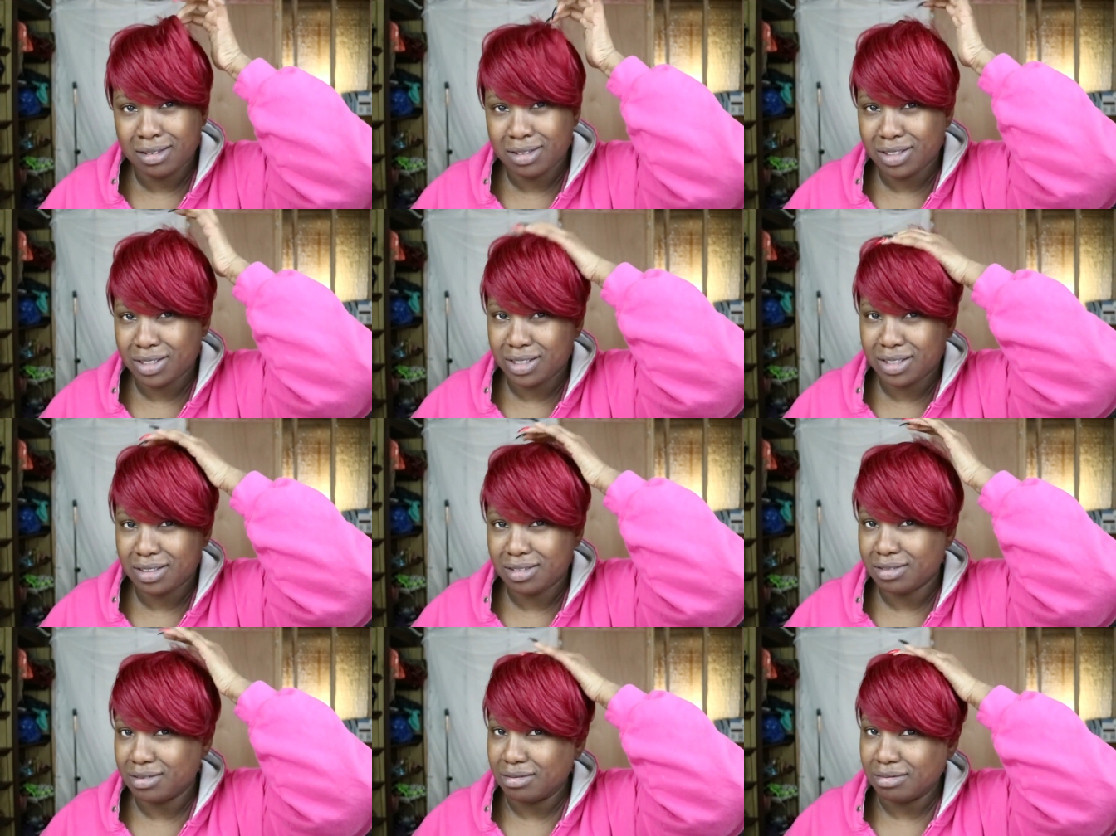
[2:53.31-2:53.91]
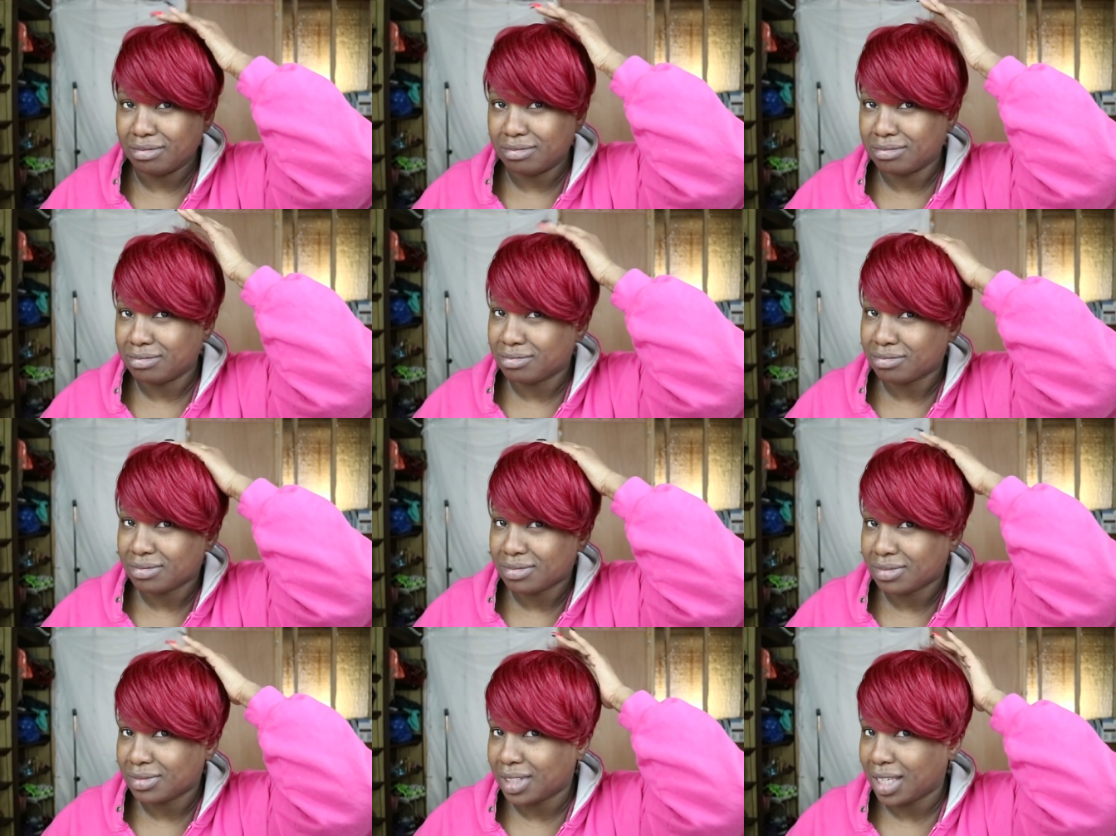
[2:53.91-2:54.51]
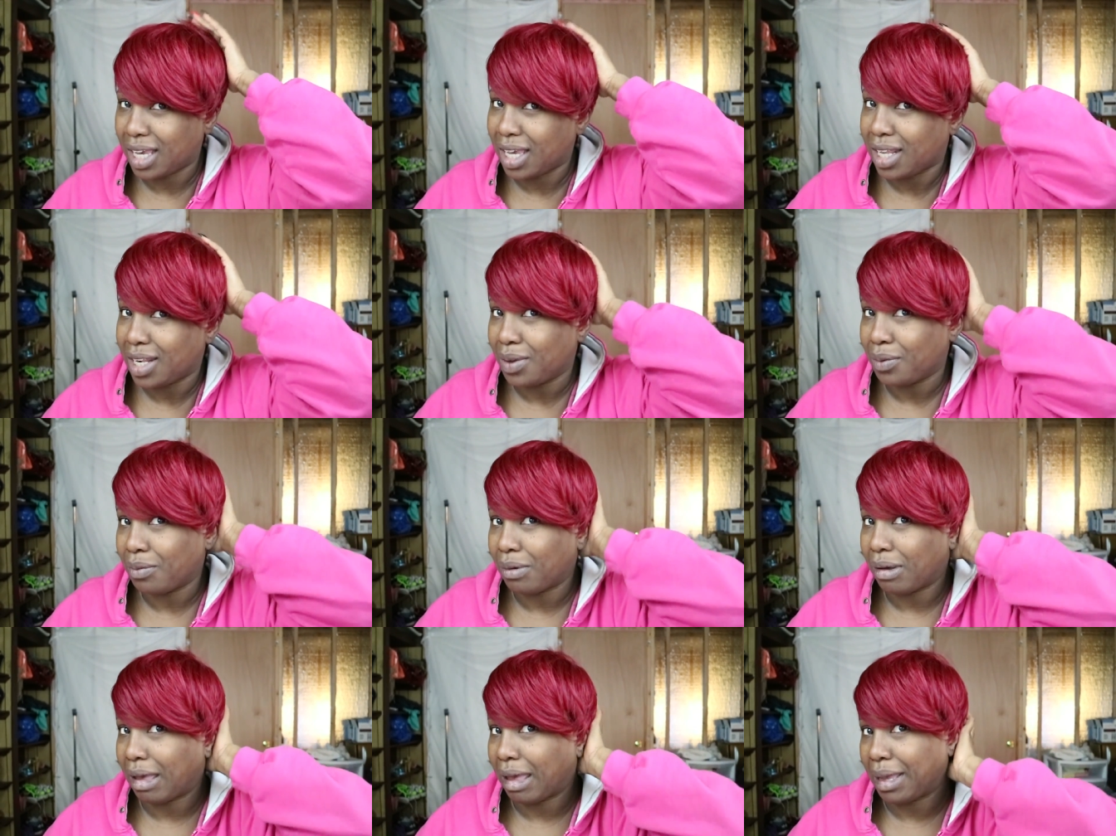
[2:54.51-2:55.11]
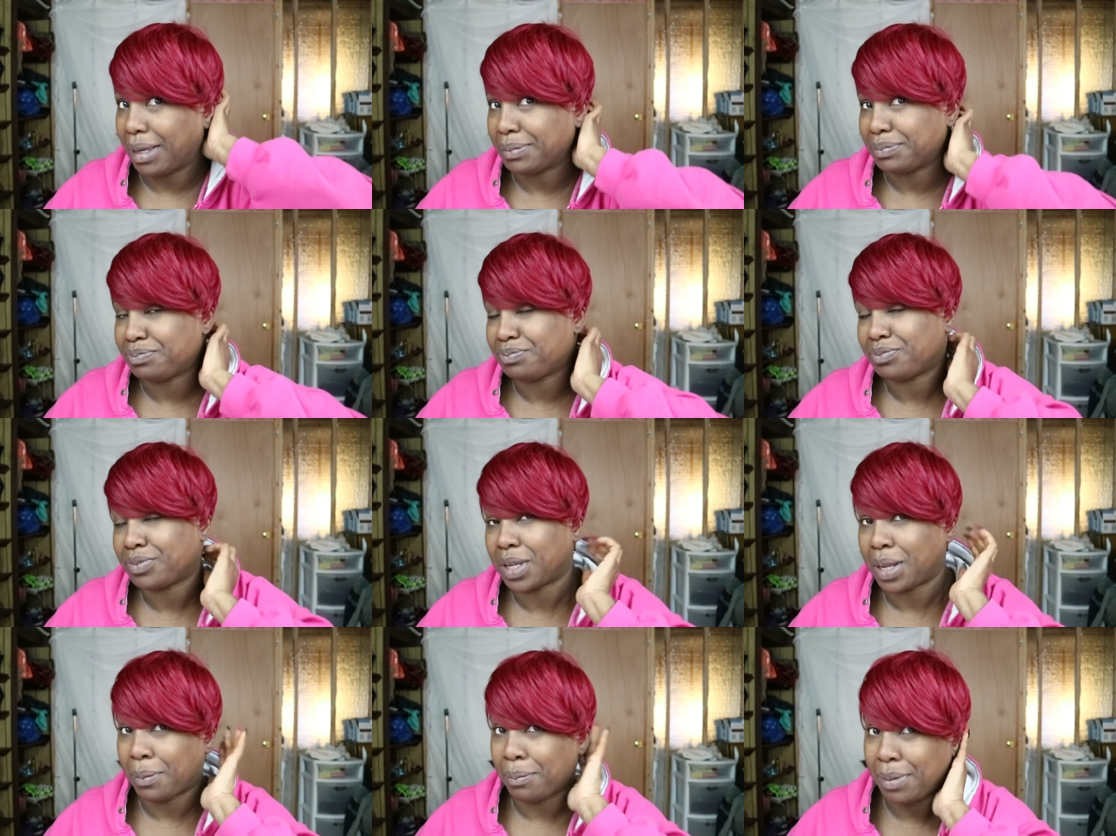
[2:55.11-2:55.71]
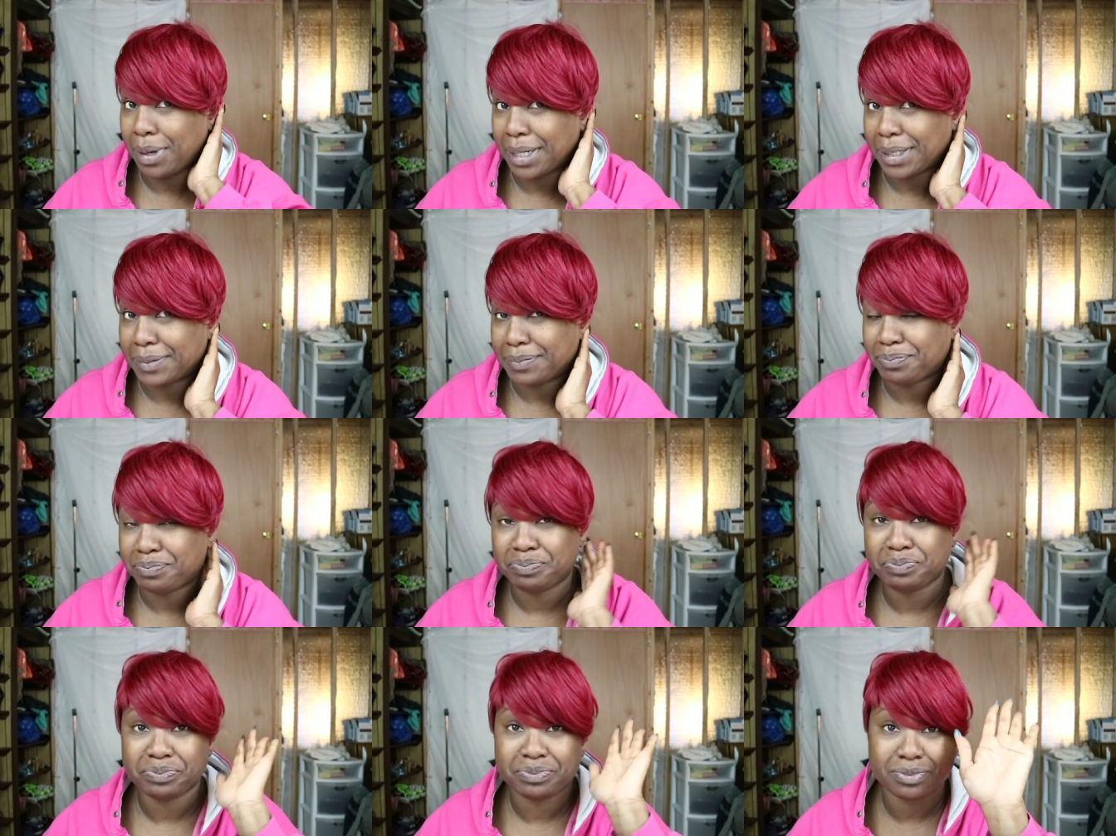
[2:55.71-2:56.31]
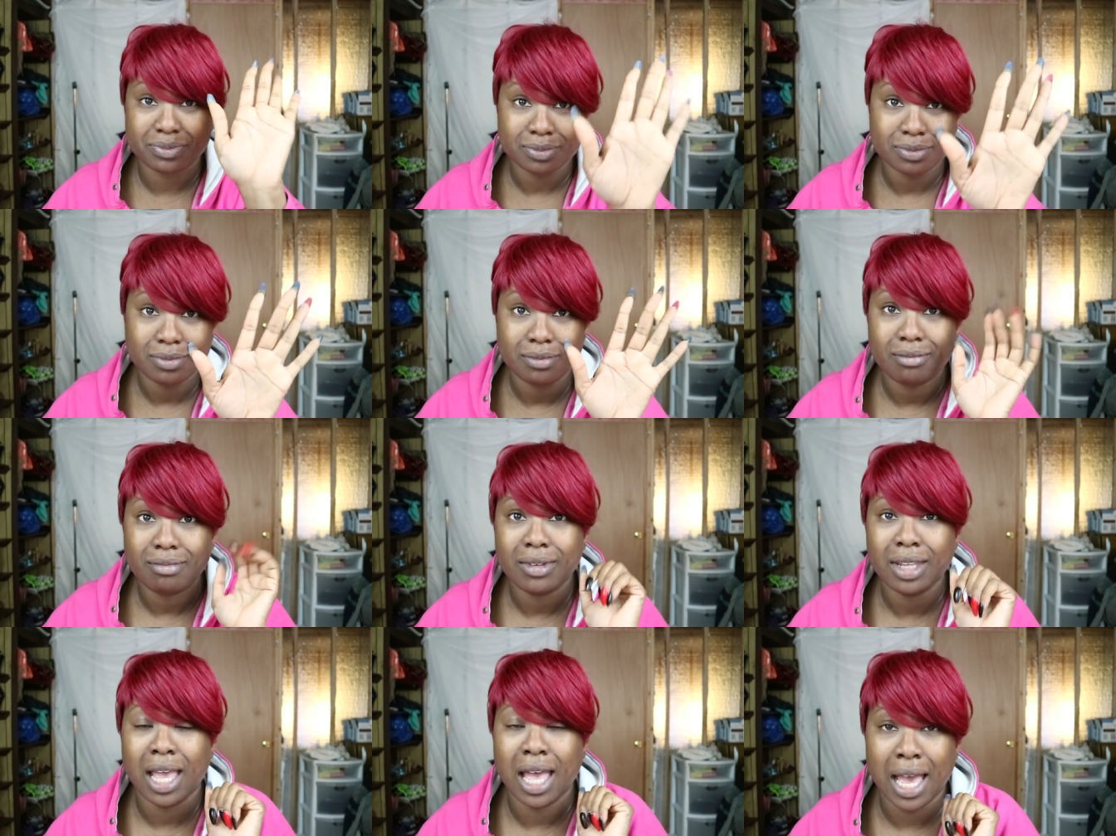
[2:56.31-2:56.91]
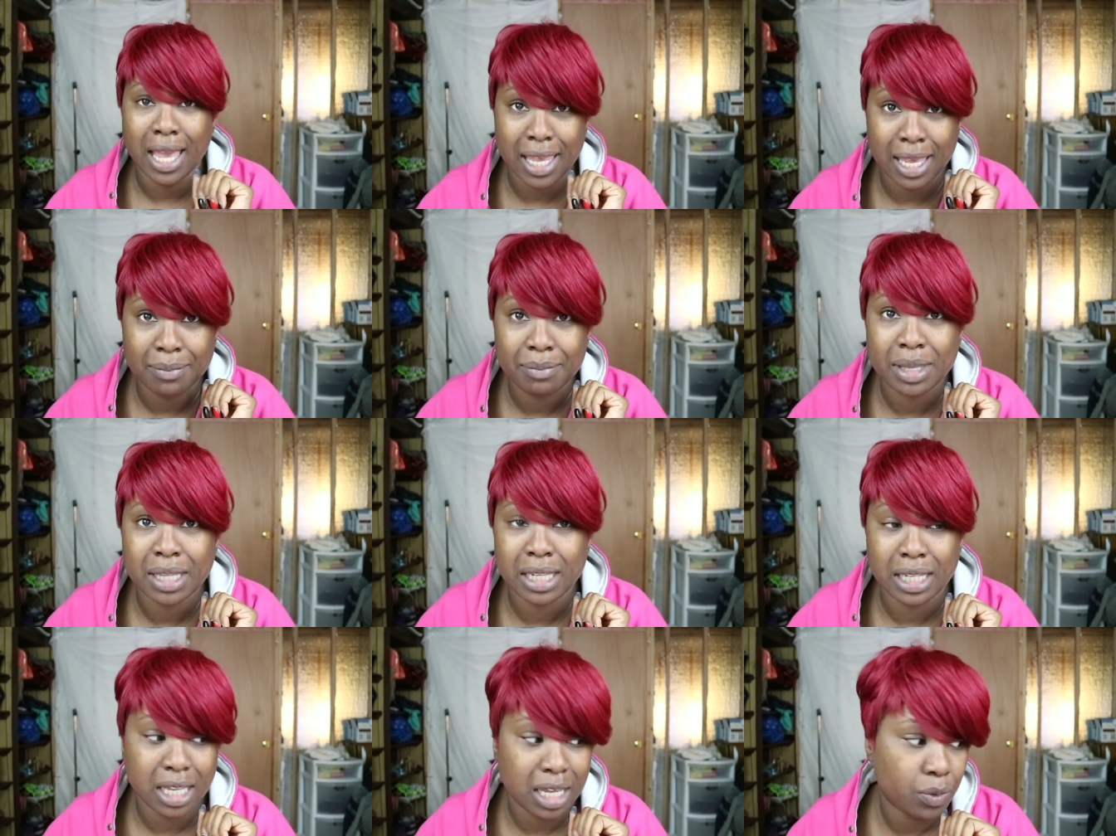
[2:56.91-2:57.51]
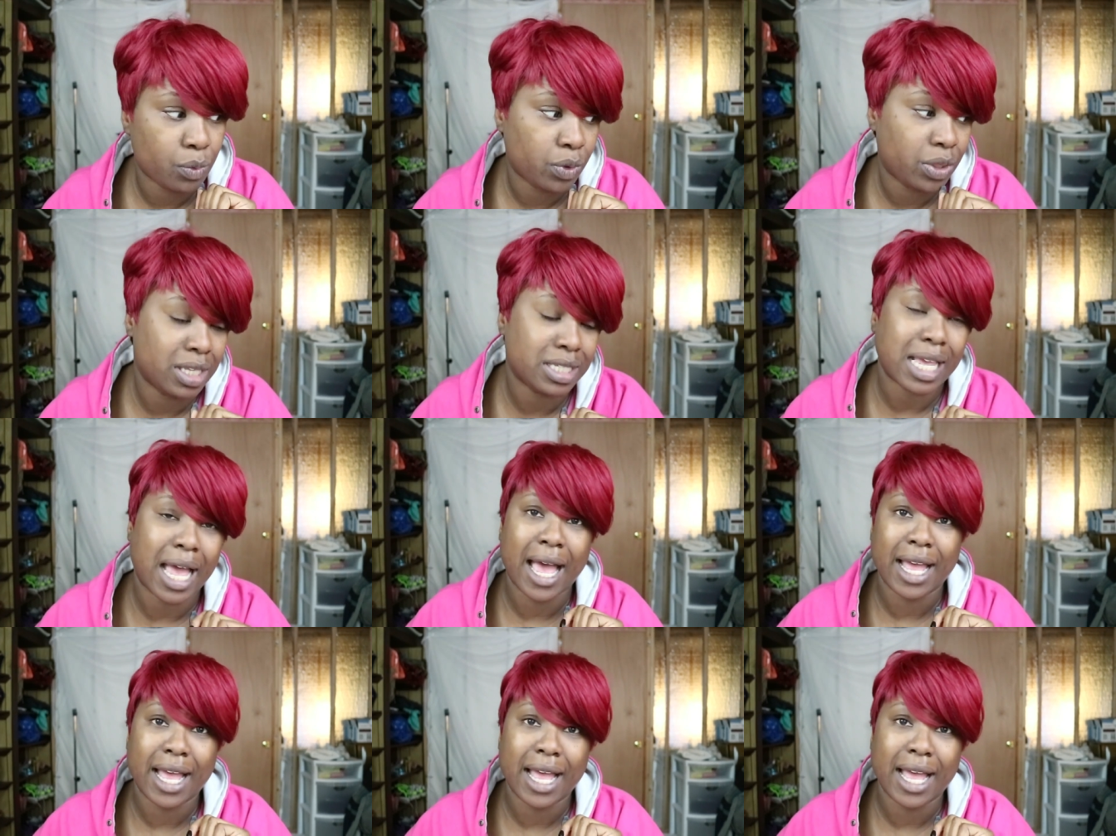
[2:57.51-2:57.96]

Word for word: Shoot. Anyway, but I am in love with this.